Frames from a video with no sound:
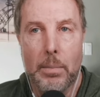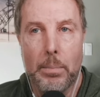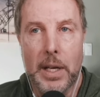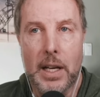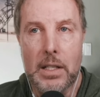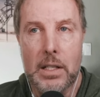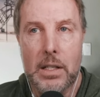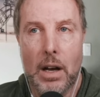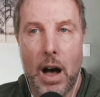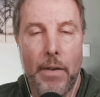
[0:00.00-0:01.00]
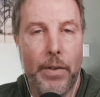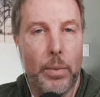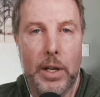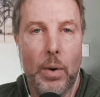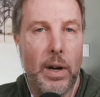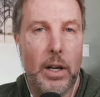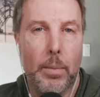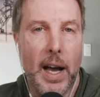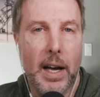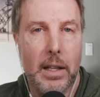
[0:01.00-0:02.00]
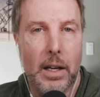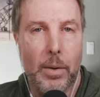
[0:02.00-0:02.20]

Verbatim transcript: because often we don't want to go back there.